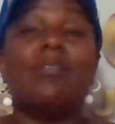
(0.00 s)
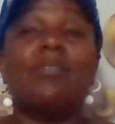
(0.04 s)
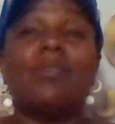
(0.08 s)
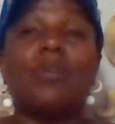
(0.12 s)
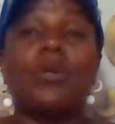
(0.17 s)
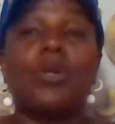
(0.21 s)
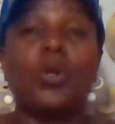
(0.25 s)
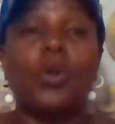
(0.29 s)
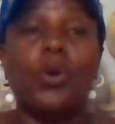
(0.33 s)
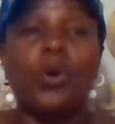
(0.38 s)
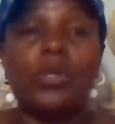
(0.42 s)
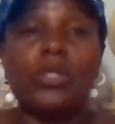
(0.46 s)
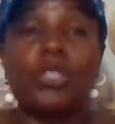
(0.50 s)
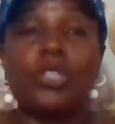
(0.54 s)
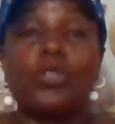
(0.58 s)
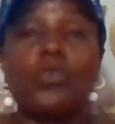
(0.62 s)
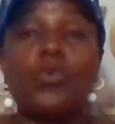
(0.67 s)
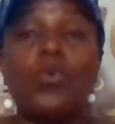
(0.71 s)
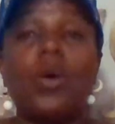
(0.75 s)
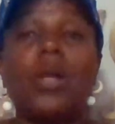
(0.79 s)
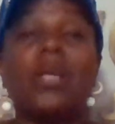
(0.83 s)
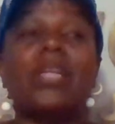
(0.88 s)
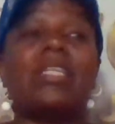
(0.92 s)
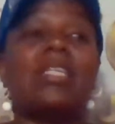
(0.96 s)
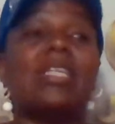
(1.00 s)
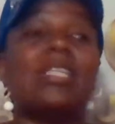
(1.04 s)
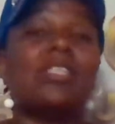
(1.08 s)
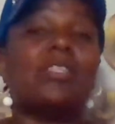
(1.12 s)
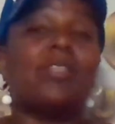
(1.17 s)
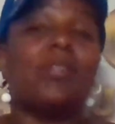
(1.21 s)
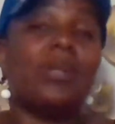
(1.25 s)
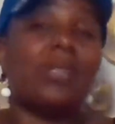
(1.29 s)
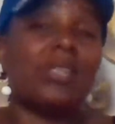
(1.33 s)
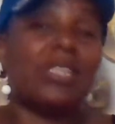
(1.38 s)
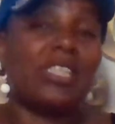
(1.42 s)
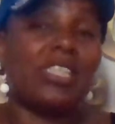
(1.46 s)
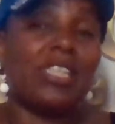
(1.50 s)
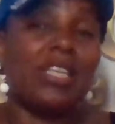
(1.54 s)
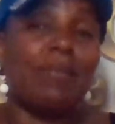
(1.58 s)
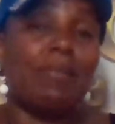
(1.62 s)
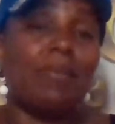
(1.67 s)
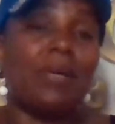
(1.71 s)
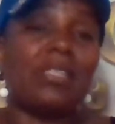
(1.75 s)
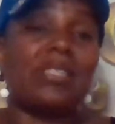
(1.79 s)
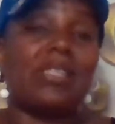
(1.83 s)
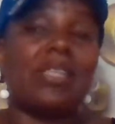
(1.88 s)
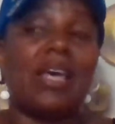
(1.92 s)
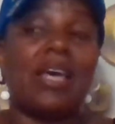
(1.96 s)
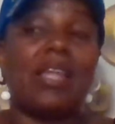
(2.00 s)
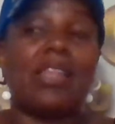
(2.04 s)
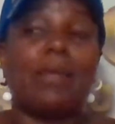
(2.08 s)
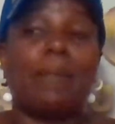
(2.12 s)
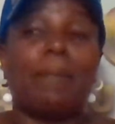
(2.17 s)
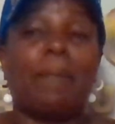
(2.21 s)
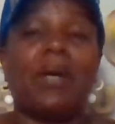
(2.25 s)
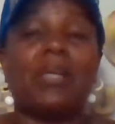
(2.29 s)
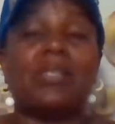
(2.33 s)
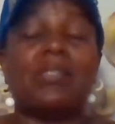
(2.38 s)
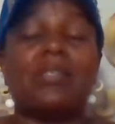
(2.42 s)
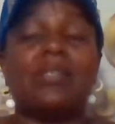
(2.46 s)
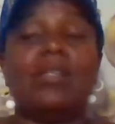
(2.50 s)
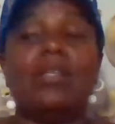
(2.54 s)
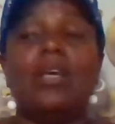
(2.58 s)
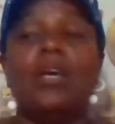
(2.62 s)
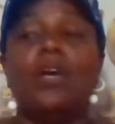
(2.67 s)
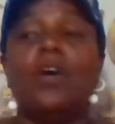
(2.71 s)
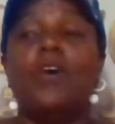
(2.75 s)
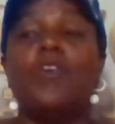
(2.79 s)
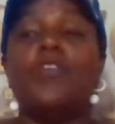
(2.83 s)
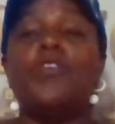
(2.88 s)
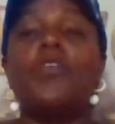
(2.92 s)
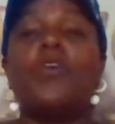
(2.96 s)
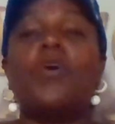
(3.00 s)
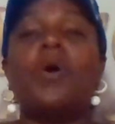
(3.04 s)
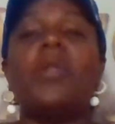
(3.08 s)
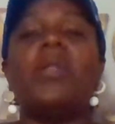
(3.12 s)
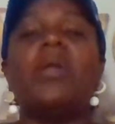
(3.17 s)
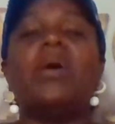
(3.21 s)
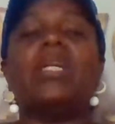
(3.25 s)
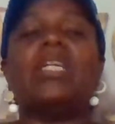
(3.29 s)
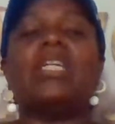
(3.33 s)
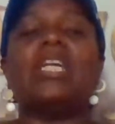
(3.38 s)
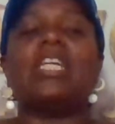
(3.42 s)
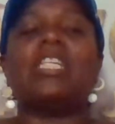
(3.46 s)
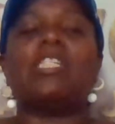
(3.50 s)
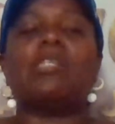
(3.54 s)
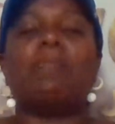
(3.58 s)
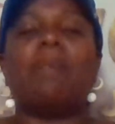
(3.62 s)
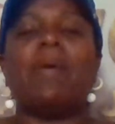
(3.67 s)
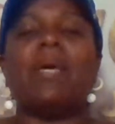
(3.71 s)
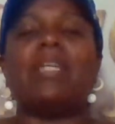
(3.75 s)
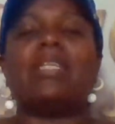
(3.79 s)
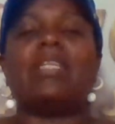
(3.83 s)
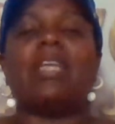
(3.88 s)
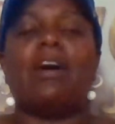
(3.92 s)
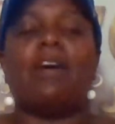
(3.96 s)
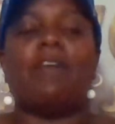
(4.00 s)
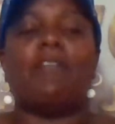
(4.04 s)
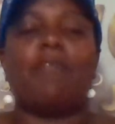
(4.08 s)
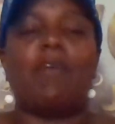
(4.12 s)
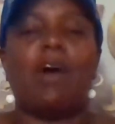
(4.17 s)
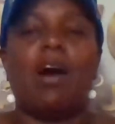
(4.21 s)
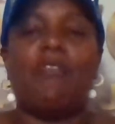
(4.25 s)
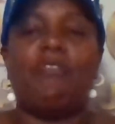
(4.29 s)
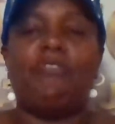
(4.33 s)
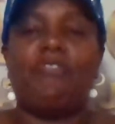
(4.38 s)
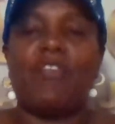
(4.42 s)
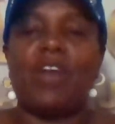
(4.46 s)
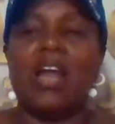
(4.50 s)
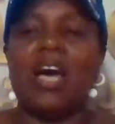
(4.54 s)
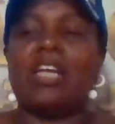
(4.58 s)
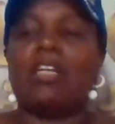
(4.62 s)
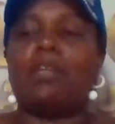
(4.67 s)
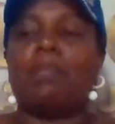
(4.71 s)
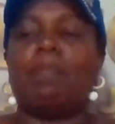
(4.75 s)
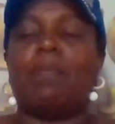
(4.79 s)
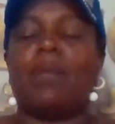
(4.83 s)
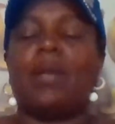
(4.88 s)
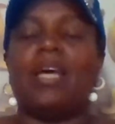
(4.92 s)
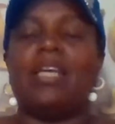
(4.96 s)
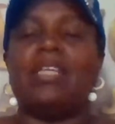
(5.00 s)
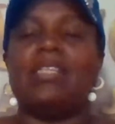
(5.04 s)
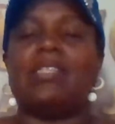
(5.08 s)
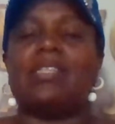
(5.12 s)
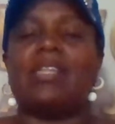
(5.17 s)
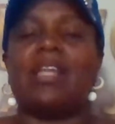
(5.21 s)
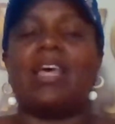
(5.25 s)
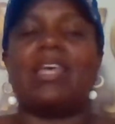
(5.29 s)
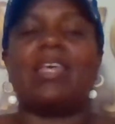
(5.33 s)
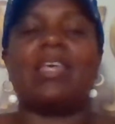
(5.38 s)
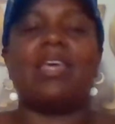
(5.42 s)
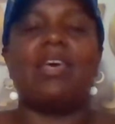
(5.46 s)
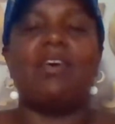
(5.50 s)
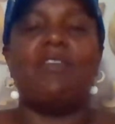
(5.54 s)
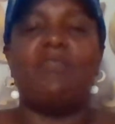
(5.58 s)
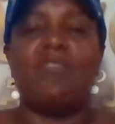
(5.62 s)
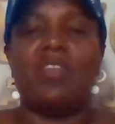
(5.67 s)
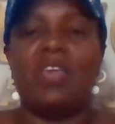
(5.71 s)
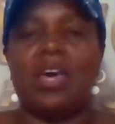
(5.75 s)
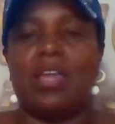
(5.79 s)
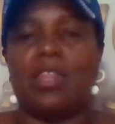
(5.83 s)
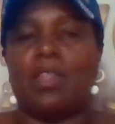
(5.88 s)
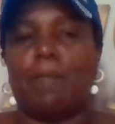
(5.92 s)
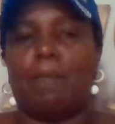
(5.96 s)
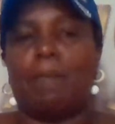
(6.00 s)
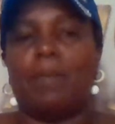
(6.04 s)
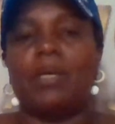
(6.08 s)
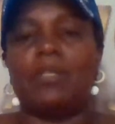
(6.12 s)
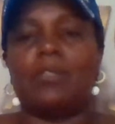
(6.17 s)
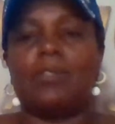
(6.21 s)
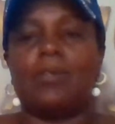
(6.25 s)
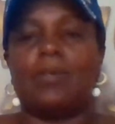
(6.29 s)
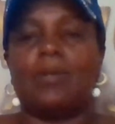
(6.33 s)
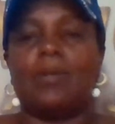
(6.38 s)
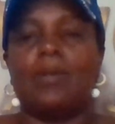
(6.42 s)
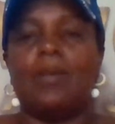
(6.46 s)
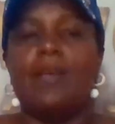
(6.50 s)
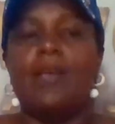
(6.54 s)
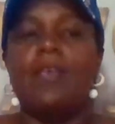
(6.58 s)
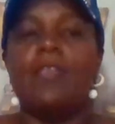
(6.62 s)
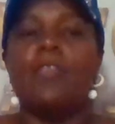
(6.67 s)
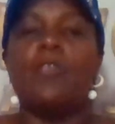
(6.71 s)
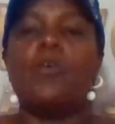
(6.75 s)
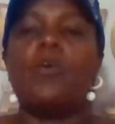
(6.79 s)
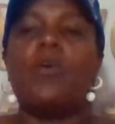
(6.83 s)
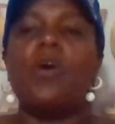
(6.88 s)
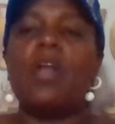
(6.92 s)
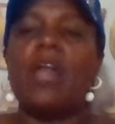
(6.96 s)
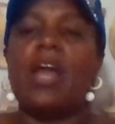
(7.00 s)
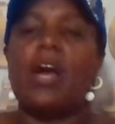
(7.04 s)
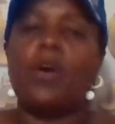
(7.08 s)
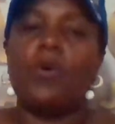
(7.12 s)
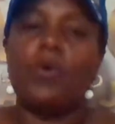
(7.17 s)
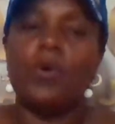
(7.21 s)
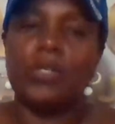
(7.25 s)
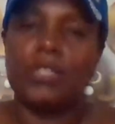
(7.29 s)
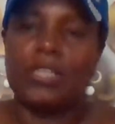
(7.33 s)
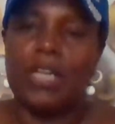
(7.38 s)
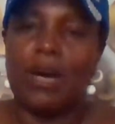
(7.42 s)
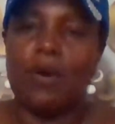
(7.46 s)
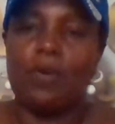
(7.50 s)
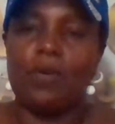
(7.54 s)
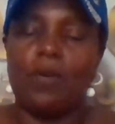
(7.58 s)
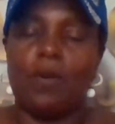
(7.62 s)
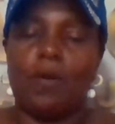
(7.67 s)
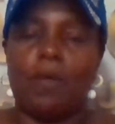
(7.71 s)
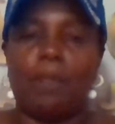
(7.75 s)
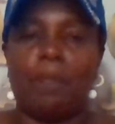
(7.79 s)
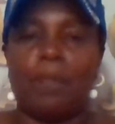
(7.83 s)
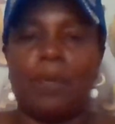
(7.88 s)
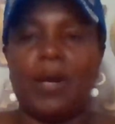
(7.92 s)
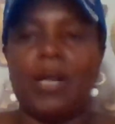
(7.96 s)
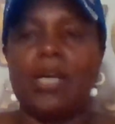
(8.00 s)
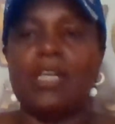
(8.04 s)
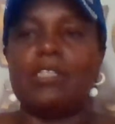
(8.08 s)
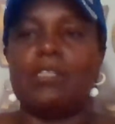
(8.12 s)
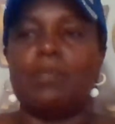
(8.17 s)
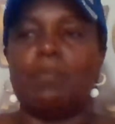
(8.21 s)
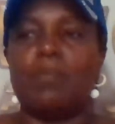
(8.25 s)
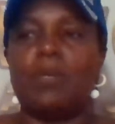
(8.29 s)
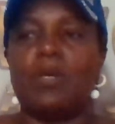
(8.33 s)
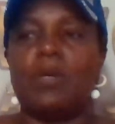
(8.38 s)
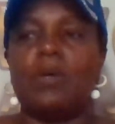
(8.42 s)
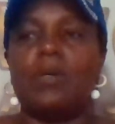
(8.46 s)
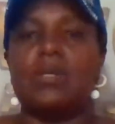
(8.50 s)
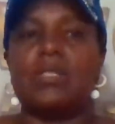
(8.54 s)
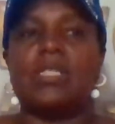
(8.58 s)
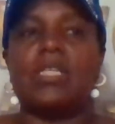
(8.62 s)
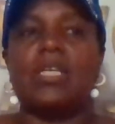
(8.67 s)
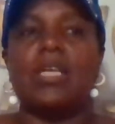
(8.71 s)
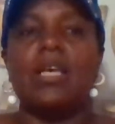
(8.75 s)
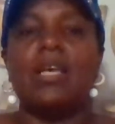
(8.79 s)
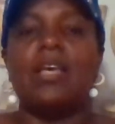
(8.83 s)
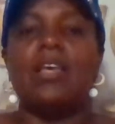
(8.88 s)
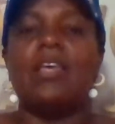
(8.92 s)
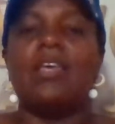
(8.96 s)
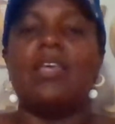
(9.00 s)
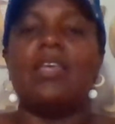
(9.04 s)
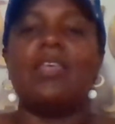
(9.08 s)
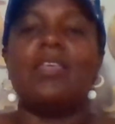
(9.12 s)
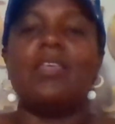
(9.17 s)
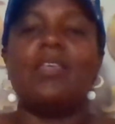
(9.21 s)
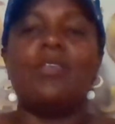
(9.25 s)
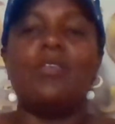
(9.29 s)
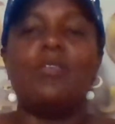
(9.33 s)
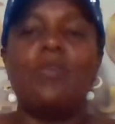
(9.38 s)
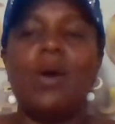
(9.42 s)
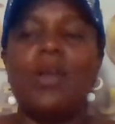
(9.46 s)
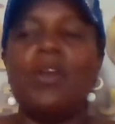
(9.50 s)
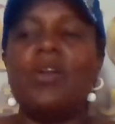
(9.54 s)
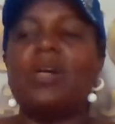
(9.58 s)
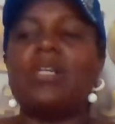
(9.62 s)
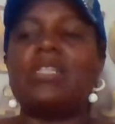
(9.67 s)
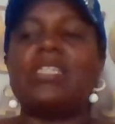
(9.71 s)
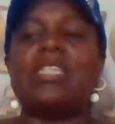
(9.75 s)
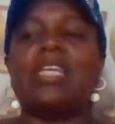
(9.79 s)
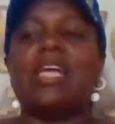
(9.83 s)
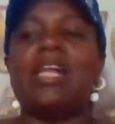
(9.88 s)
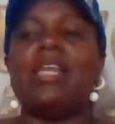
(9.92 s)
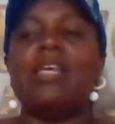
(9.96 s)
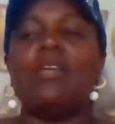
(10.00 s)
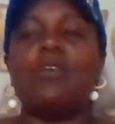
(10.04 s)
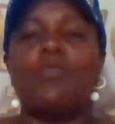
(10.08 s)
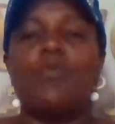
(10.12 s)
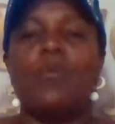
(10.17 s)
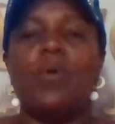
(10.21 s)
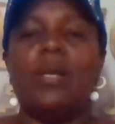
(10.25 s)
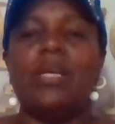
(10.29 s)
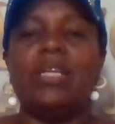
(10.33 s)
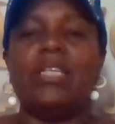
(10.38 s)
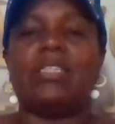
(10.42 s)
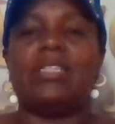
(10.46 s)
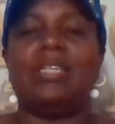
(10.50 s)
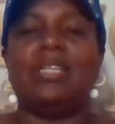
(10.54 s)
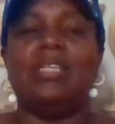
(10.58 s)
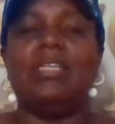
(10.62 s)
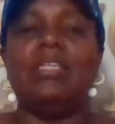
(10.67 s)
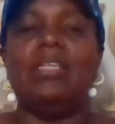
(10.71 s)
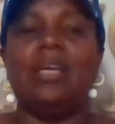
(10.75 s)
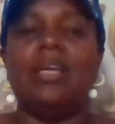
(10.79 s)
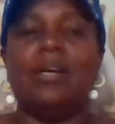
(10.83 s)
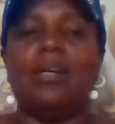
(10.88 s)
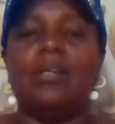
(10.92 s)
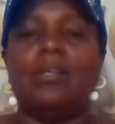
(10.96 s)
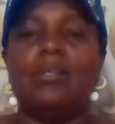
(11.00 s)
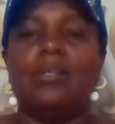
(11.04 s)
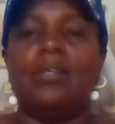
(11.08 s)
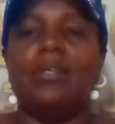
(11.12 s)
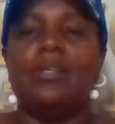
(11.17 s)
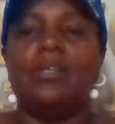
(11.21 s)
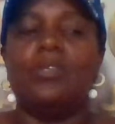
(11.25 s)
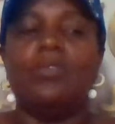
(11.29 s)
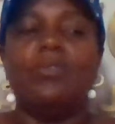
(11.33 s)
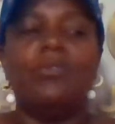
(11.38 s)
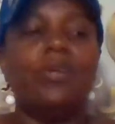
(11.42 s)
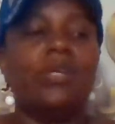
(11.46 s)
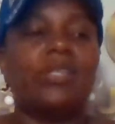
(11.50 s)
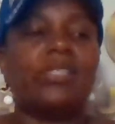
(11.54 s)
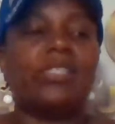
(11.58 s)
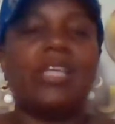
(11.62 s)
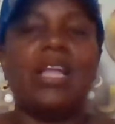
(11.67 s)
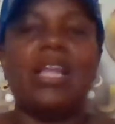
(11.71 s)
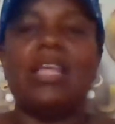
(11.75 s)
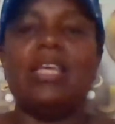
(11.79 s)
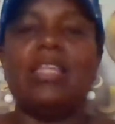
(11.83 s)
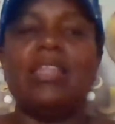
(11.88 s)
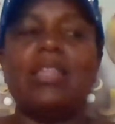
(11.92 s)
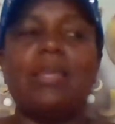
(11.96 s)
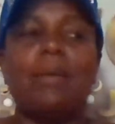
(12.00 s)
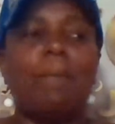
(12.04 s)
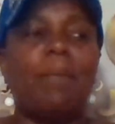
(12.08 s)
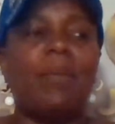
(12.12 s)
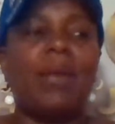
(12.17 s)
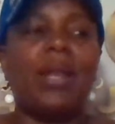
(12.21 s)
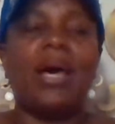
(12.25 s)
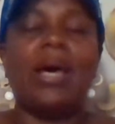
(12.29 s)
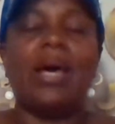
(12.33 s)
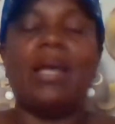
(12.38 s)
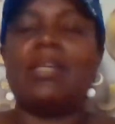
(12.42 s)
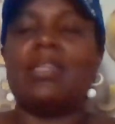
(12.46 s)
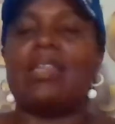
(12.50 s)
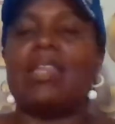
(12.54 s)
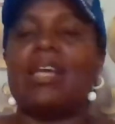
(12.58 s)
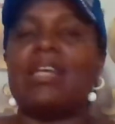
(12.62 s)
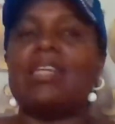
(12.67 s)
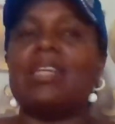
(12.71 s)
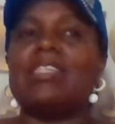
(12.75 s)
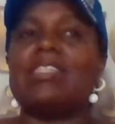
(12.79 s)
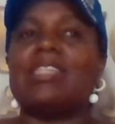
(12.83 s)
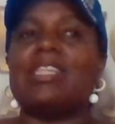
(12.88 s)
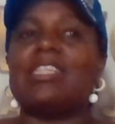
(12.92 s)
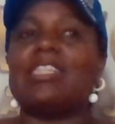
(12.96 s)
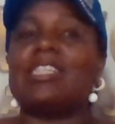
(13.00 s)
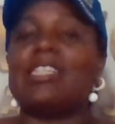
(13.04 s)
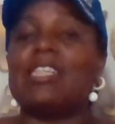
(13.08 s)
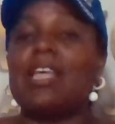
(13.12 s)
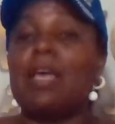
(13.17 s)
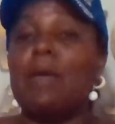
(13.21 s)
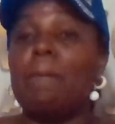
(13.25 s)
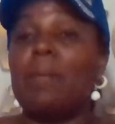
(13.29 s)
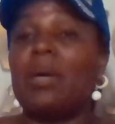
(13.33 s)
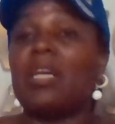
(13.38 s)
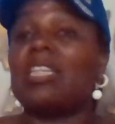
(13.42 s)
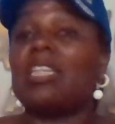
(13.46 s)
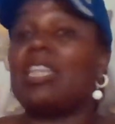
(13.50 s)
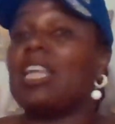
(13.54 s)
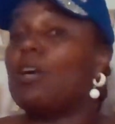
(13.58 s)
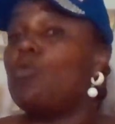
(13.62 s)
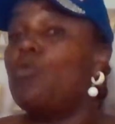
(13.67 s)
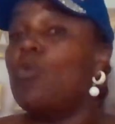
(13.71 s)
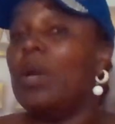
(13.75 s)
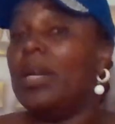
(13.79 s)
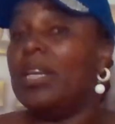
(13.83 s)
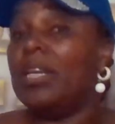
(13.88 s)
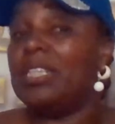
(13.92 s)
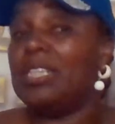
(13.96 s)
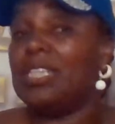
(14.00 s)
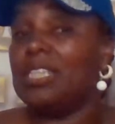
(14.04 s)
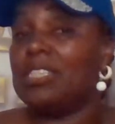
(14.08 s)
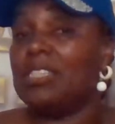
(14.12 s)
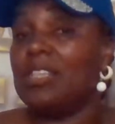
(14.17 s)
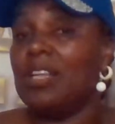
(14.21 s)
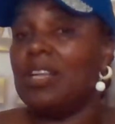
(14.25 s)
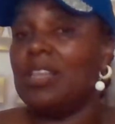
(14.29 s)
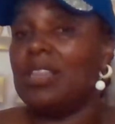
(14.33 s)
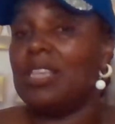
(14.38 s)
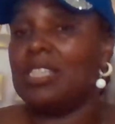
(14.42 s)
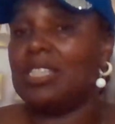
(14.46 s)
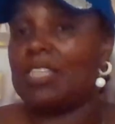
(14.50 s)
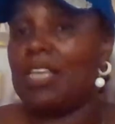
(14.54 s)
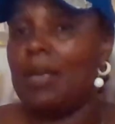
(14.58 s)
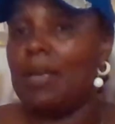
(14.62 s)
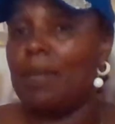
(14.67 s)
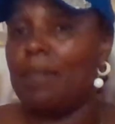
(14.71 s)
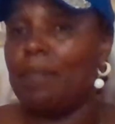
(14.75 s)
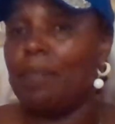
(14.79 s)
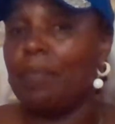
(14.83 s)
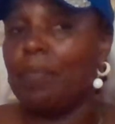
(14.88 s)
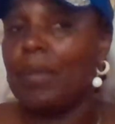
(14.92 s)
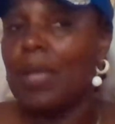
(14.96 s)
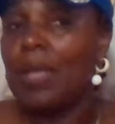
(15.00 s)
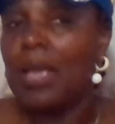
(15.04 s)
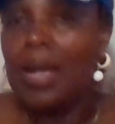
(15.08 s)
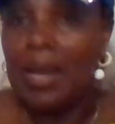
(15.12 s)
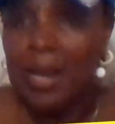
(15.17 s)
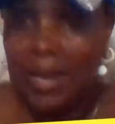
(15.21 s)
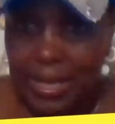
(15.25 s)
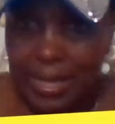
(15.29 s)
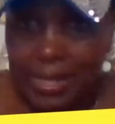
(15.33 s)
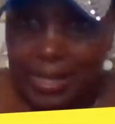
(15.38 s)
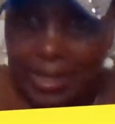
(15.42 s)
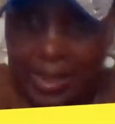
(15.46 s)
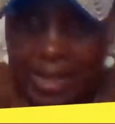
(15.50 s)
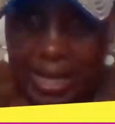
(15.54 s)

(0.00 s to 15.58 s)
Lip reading: clothes quality is not the same as the other person, you cannot expect a flat price like every other person. You're going to go down on price because you are not selling quality here. You are selling the blood that is the same, but the quality is not the same. Like